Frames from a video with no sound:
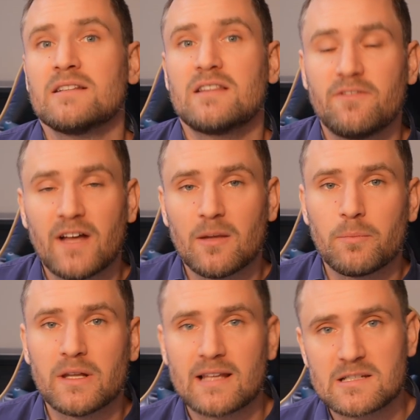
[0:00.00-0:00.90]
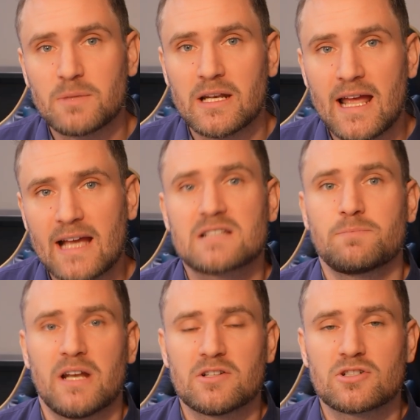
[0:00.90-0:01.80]
development has been
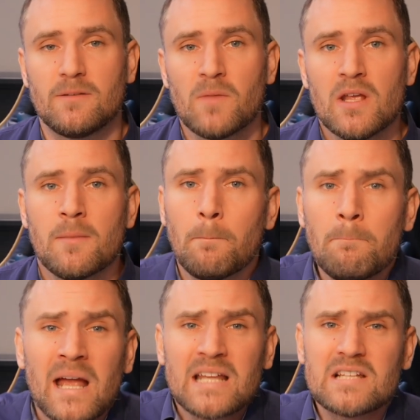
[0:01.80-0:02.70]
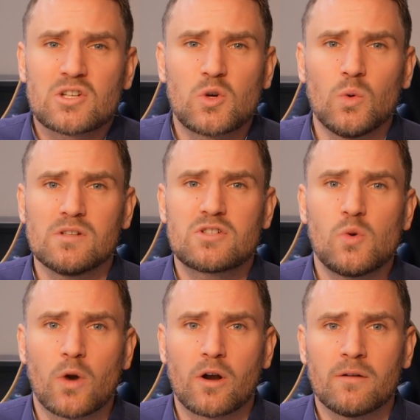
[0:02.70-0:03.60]
exponential. Many schools who
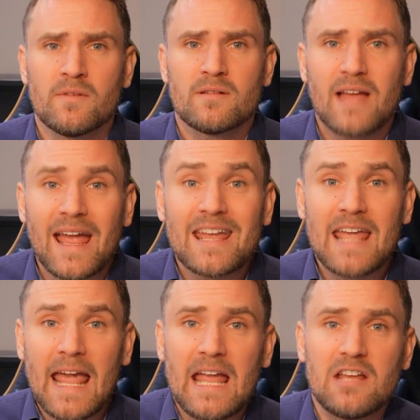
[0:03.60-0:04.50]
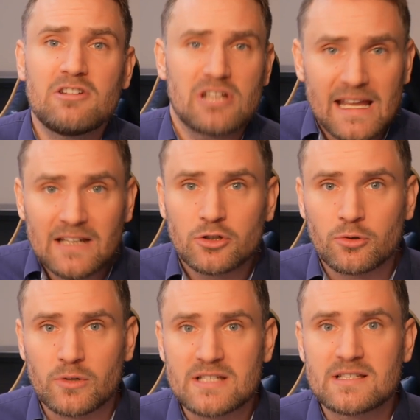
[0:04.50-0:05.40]
were engaged,
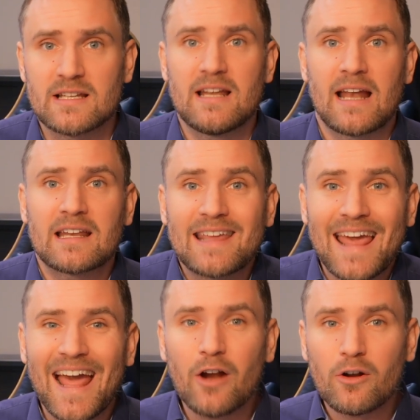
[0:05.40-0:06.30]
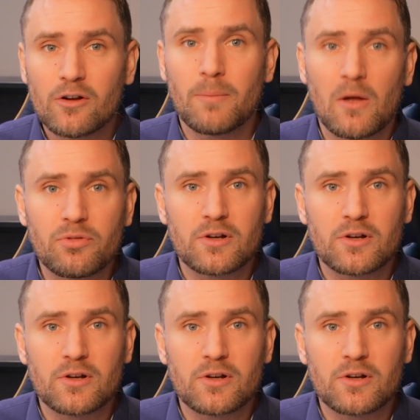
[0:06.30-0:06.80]
interested, and cared about their